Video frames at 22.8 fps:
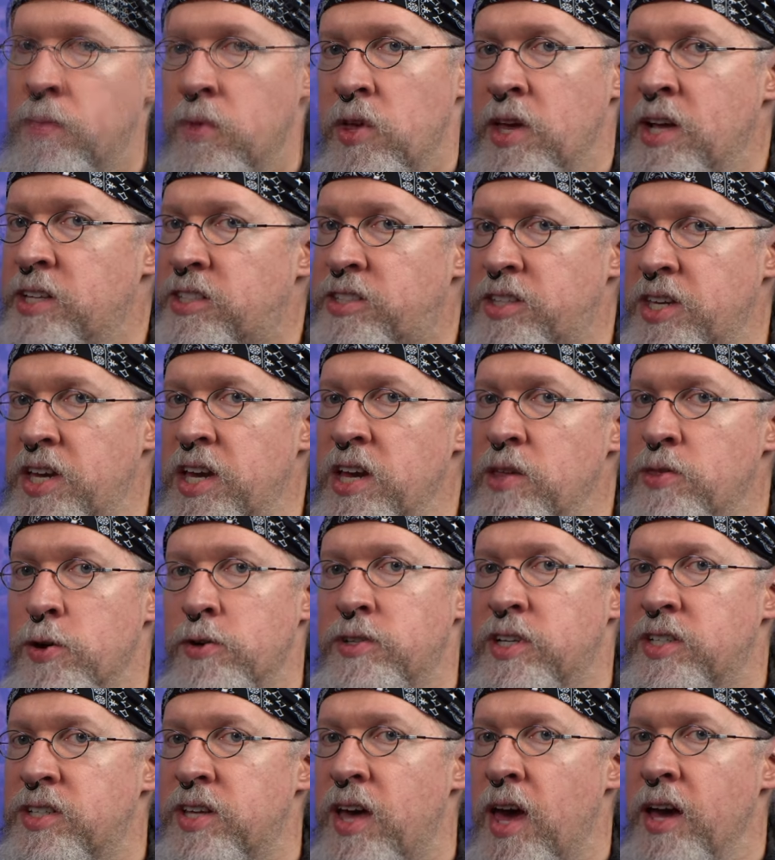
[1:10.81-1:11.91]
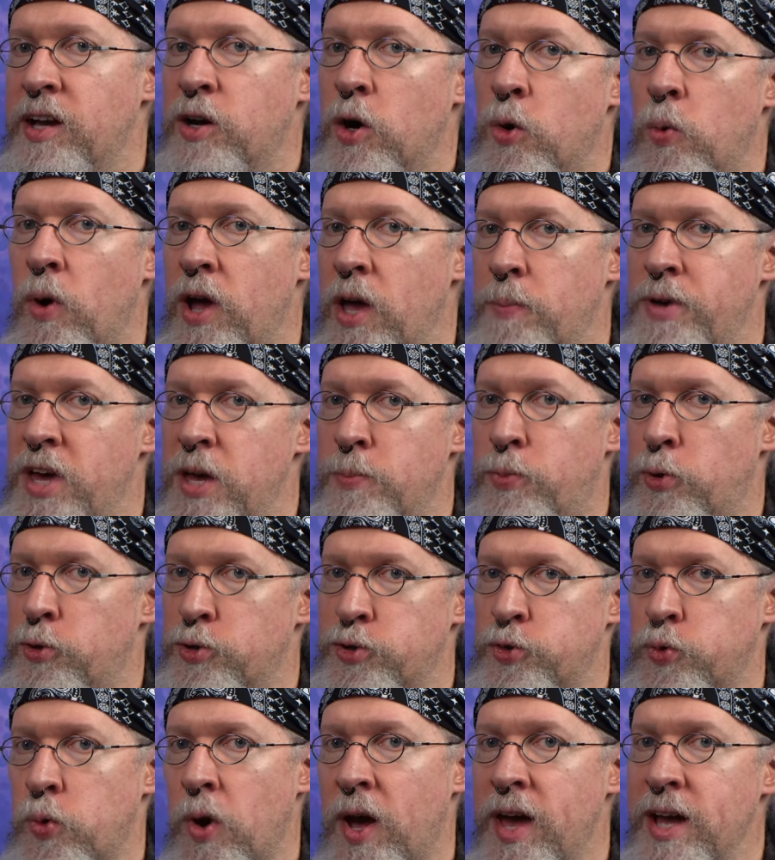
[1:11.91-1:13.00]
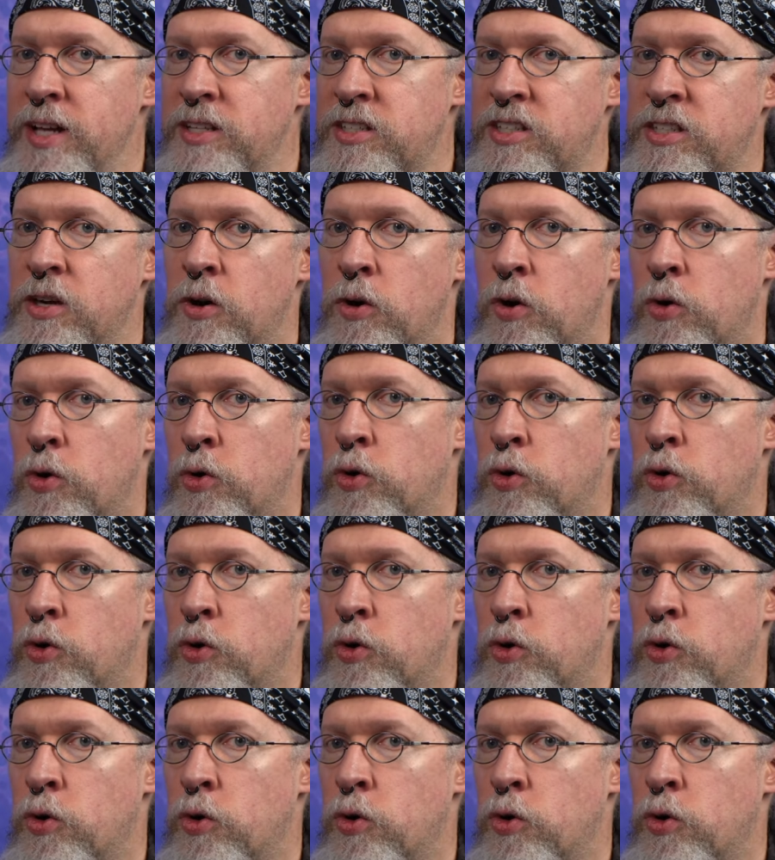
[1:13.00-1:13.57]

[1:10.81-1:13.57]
it's either to take away people's rights